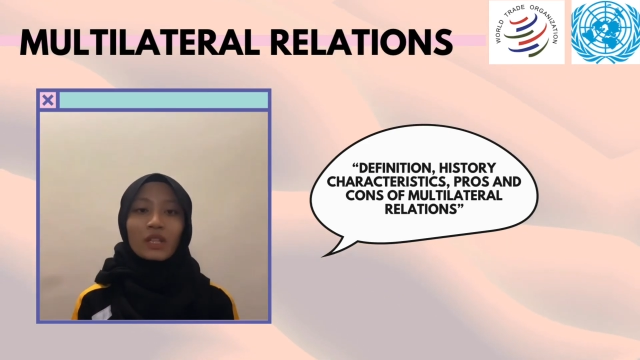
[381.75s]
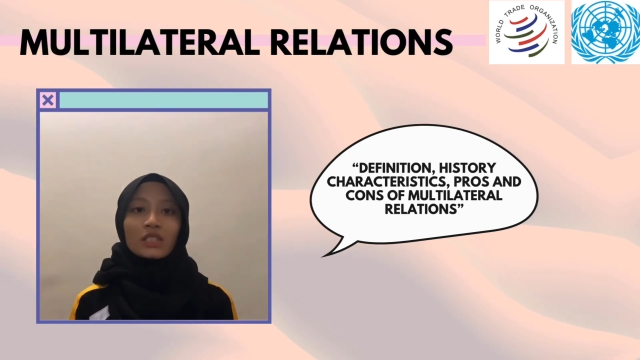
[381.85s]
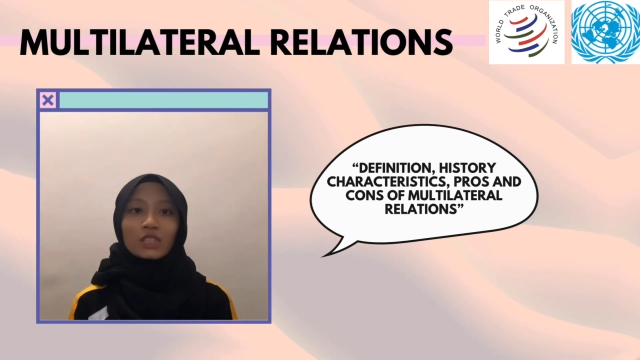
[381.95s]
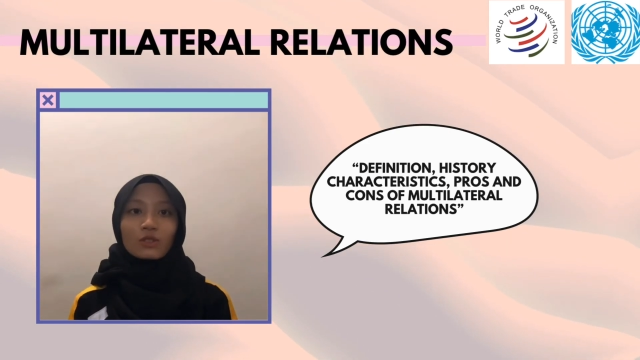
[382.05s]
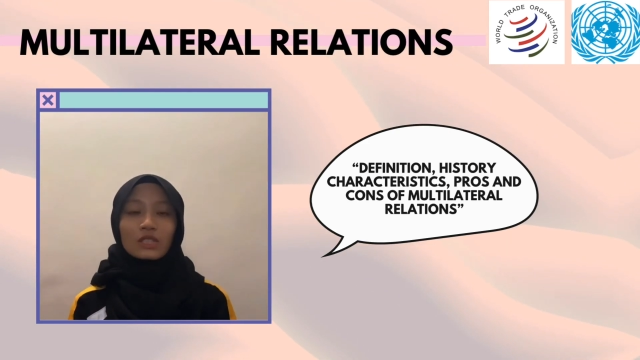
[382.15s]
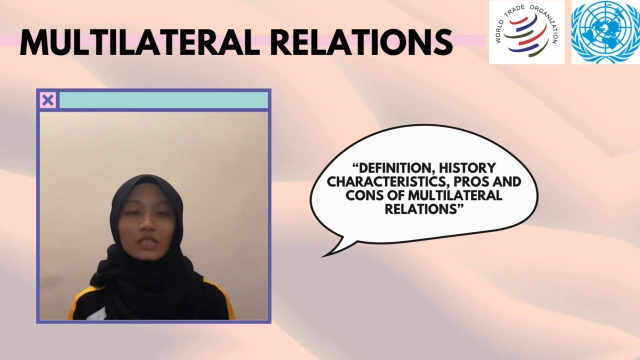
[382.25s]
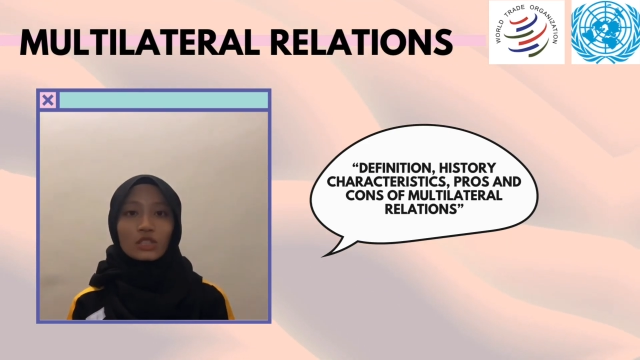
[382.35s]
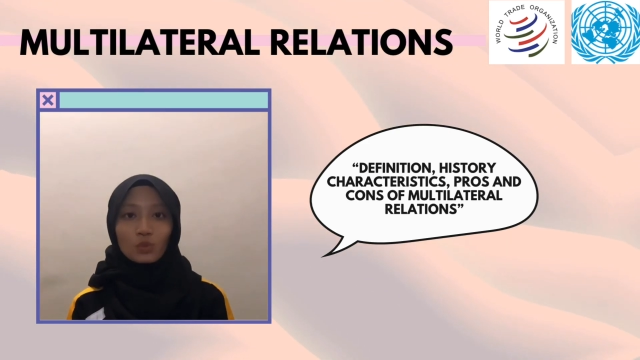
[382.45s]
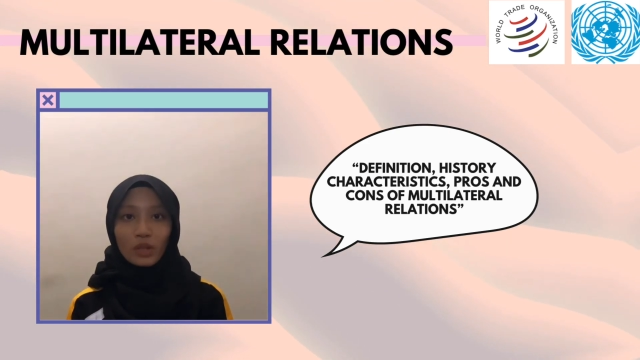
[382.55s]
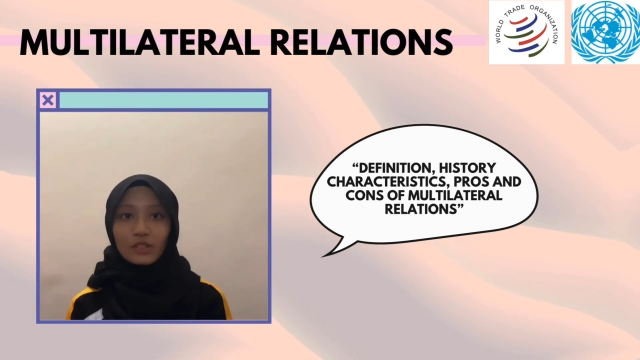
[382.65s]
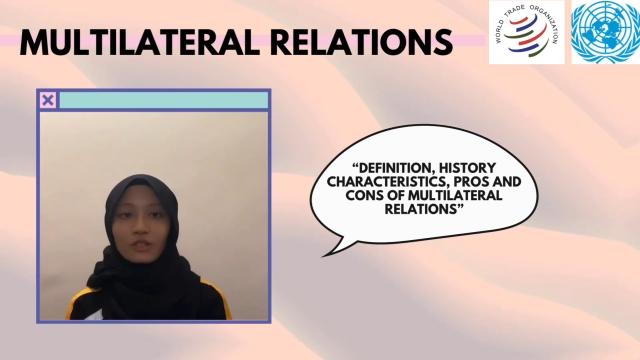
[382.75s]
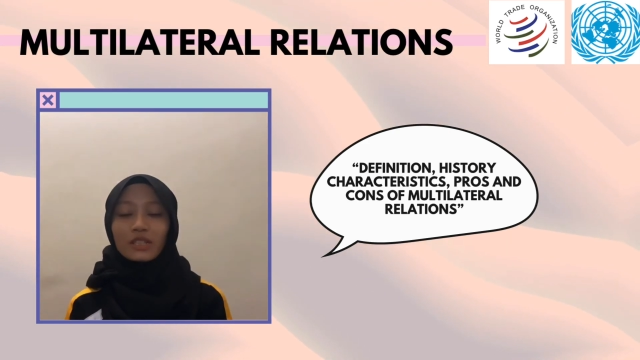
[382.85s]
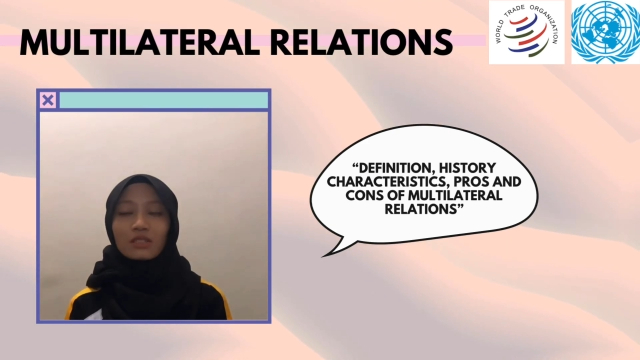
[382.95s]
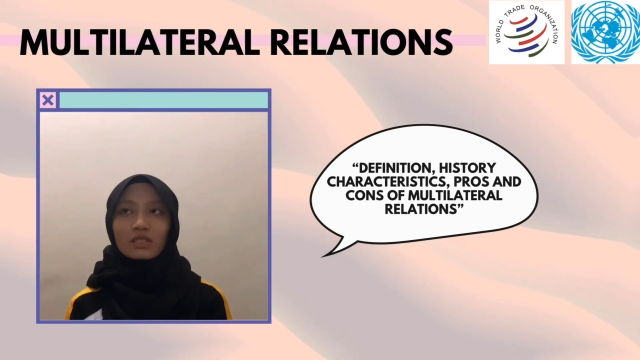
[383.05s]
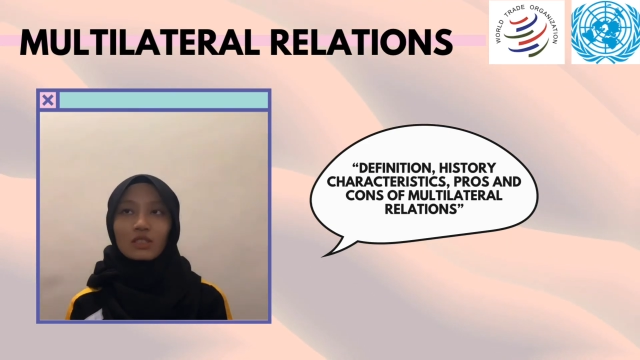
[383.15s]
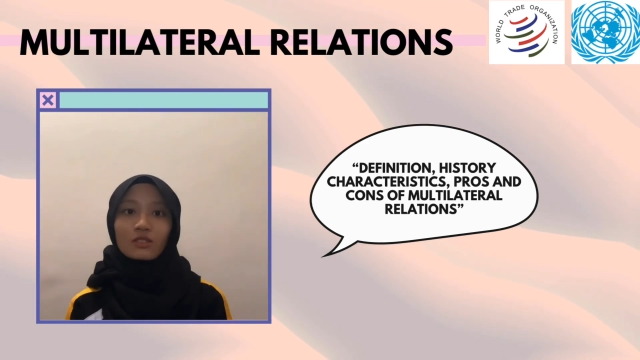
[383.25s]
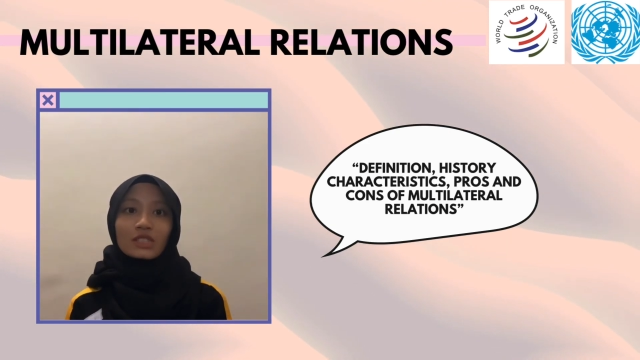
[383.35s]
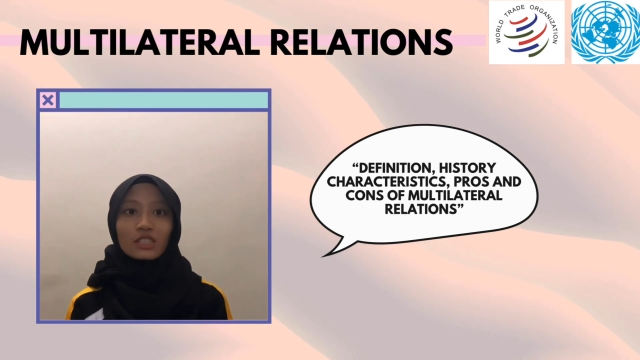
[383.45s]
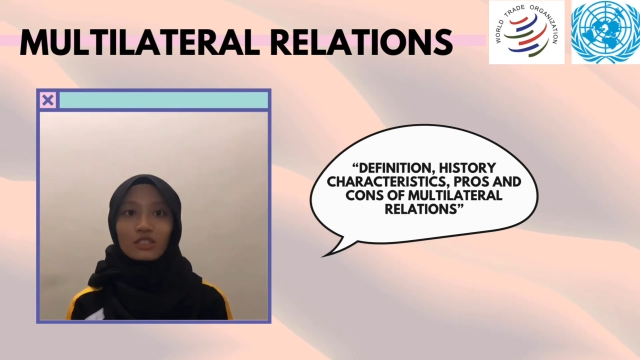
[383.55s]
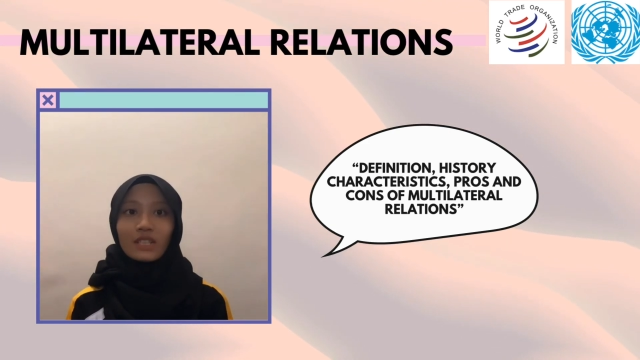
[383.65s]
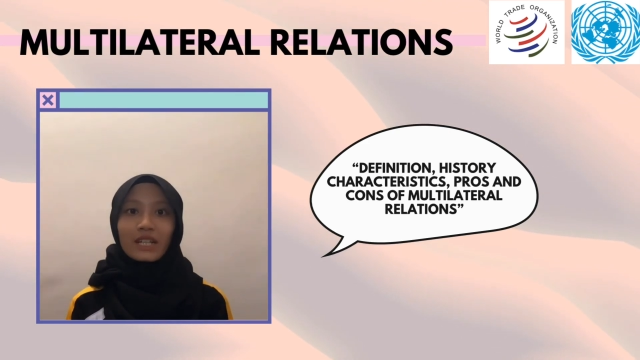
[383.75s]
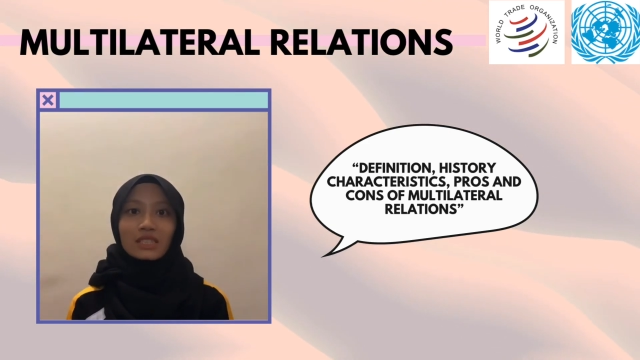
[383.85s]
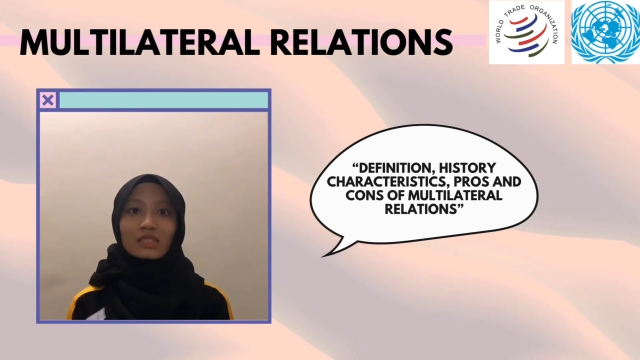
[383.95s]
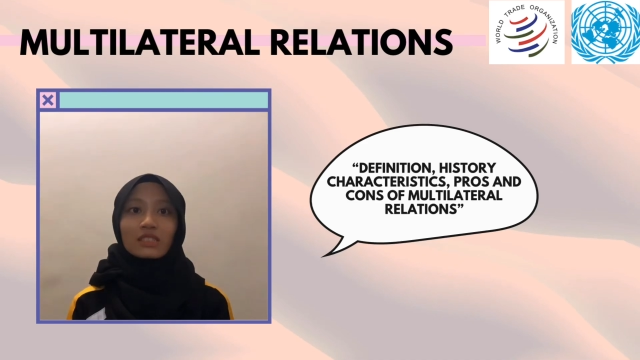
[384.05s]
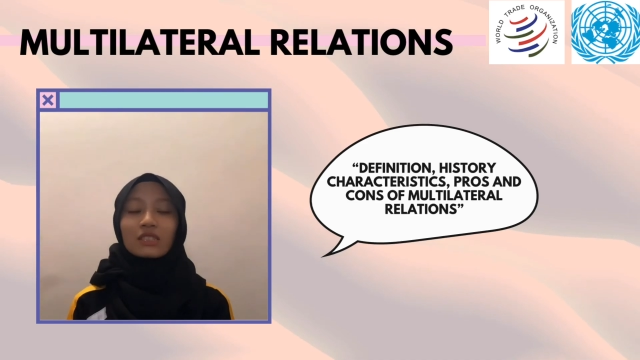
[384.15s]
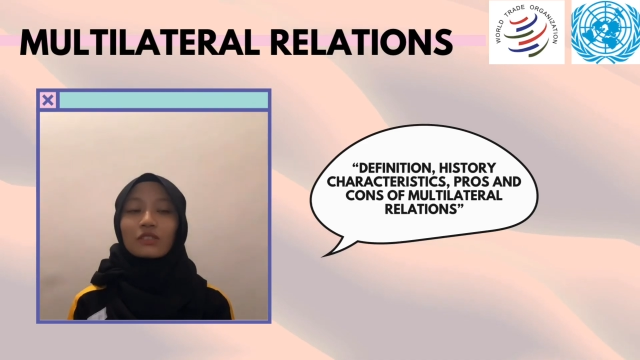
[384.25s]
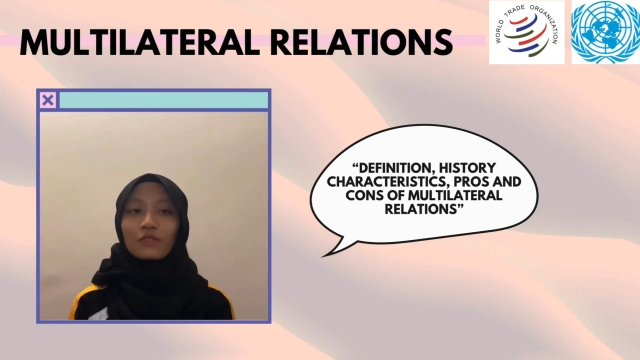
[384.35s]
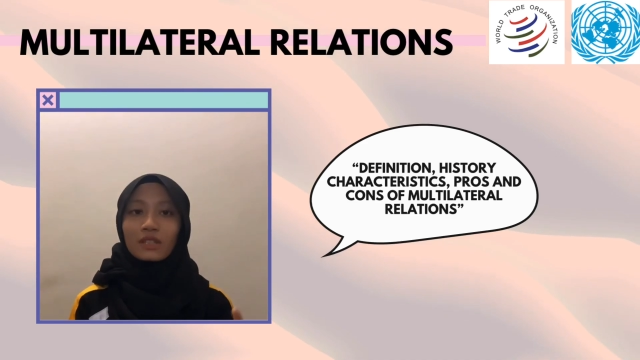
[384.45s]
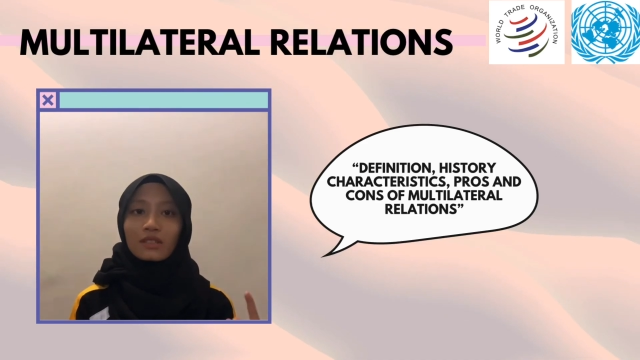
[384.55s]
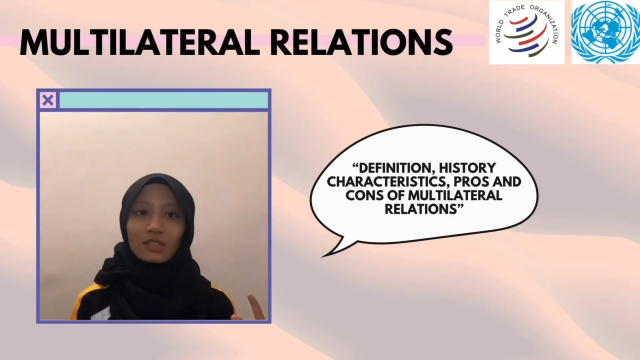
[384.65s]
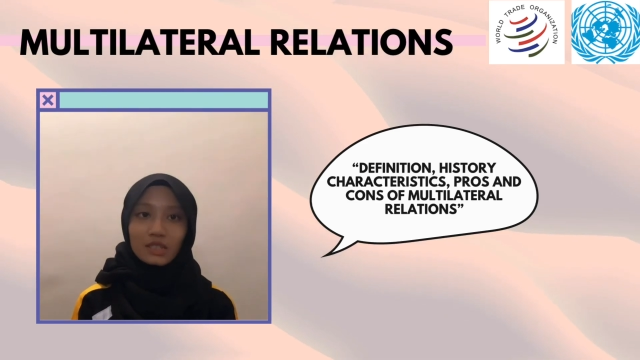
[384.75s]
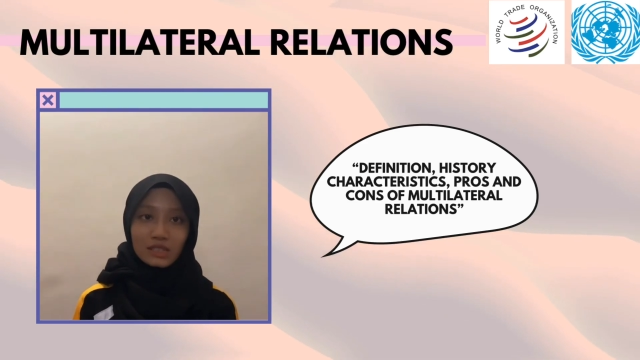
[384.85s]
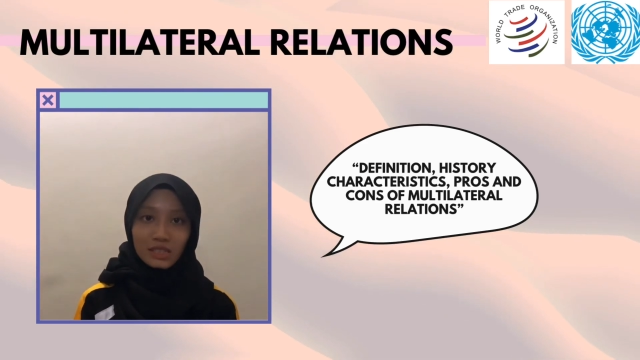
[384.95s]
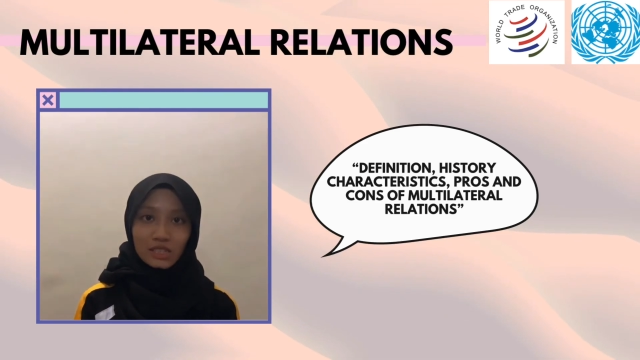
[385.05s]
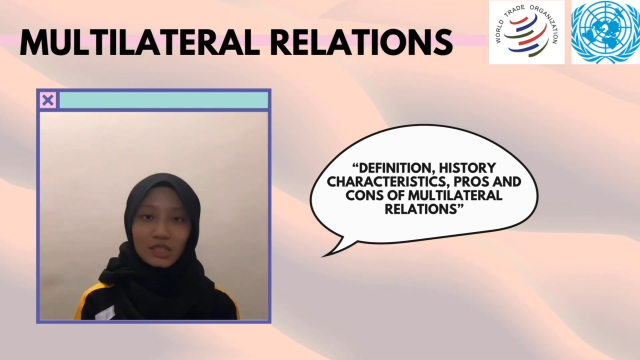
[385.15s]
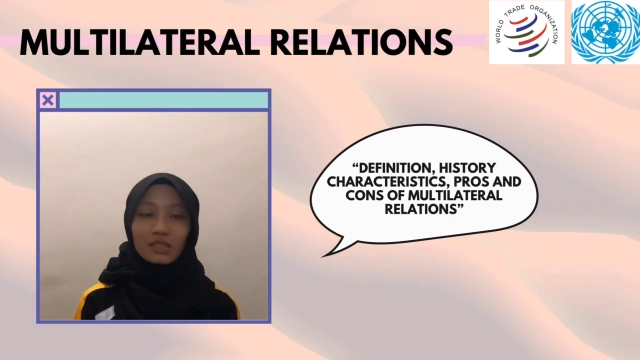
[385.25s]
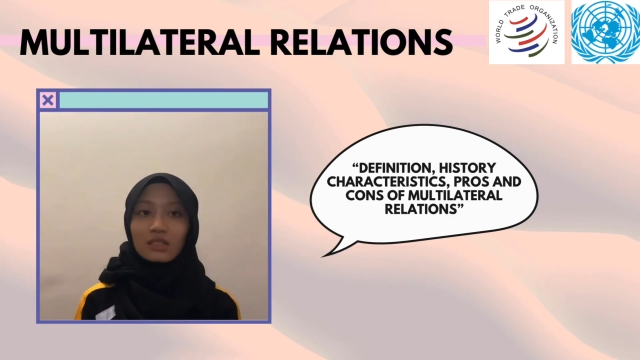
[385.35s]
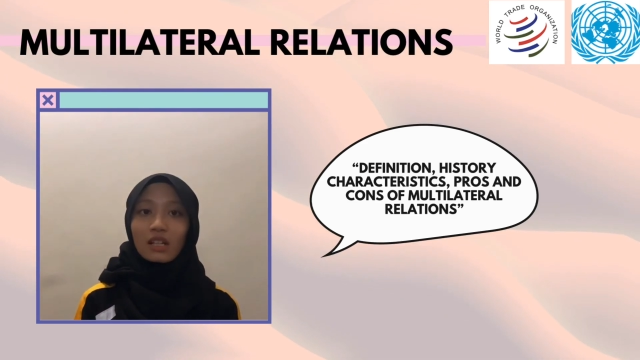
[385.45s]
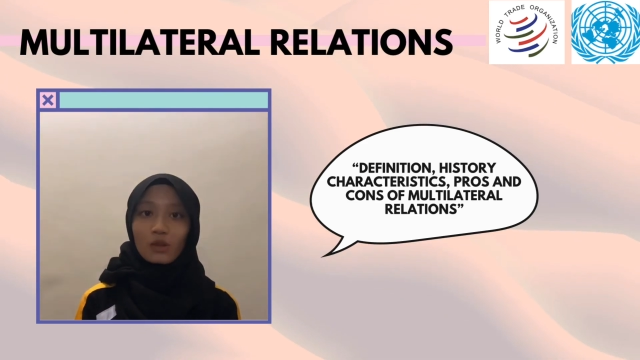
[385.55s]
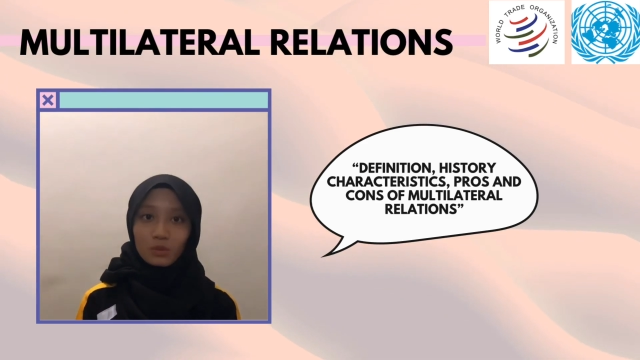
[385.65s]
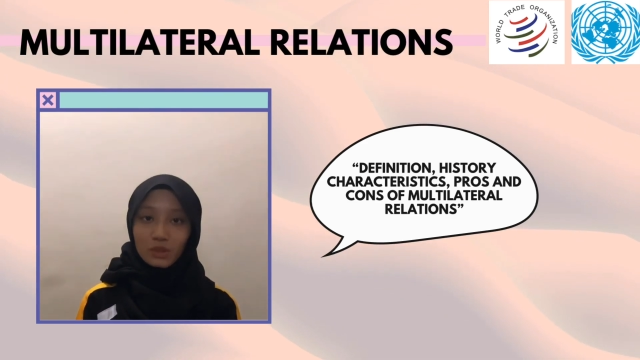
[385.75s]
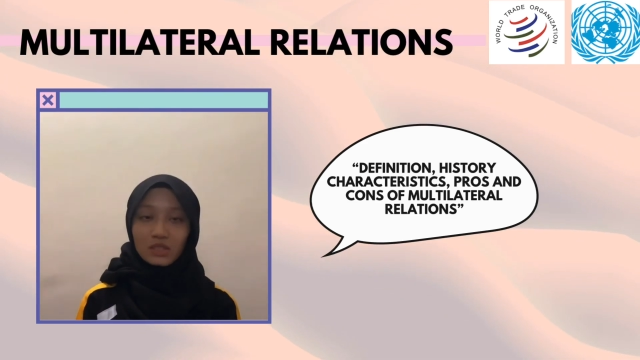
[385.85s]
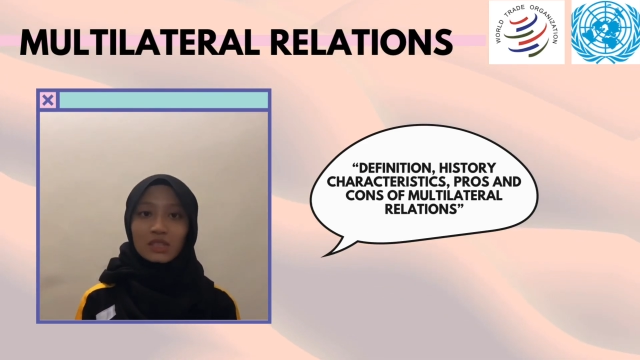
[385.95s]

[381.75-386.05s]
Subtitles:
So this is why UN is considered as a significant organization in our works.